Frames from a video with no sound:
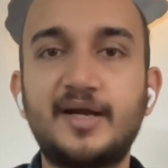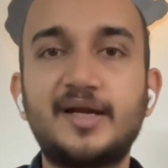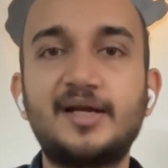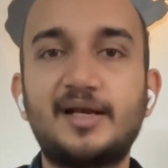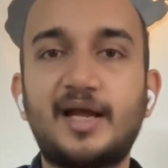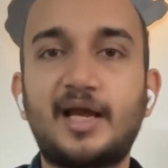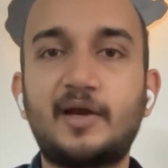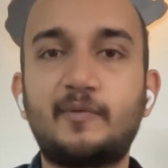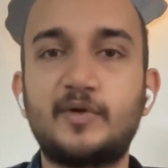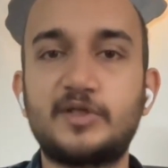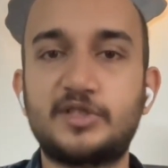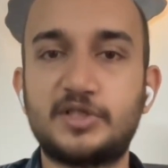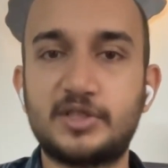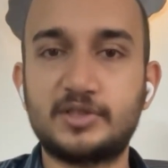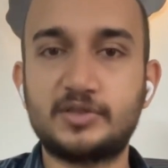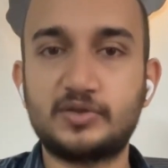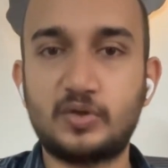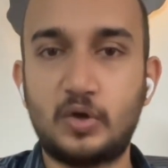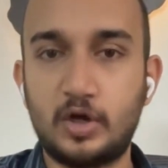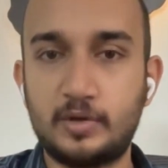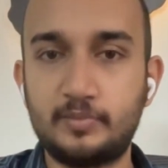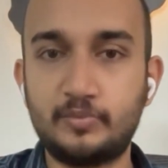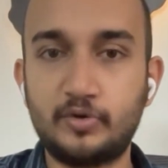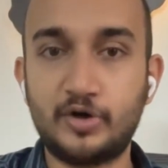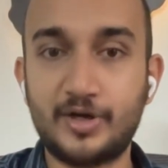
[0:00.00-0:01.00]
right? Like, which is
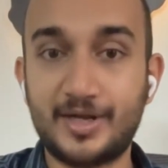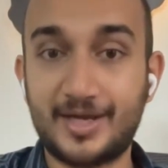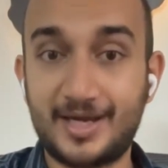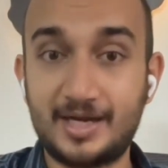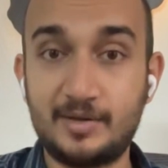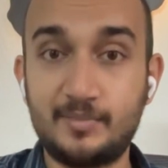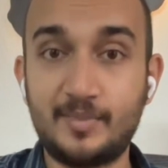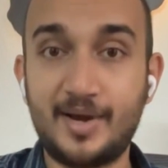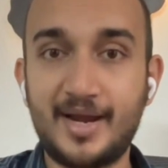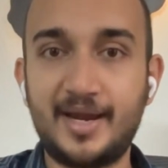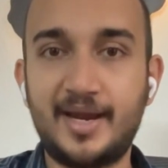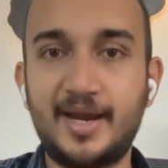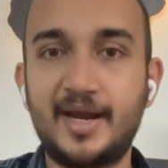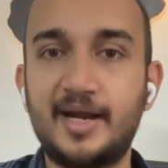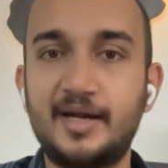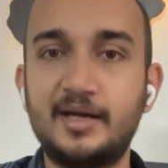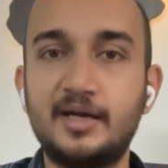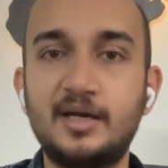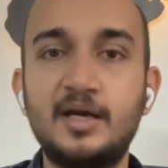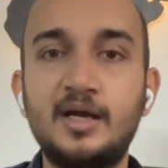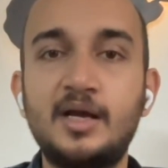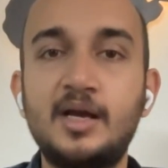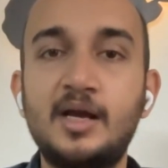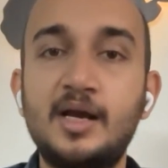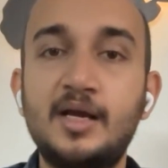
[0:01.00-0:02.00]
onboarding in my
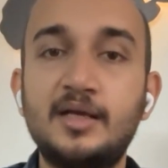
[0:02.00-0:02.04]
head.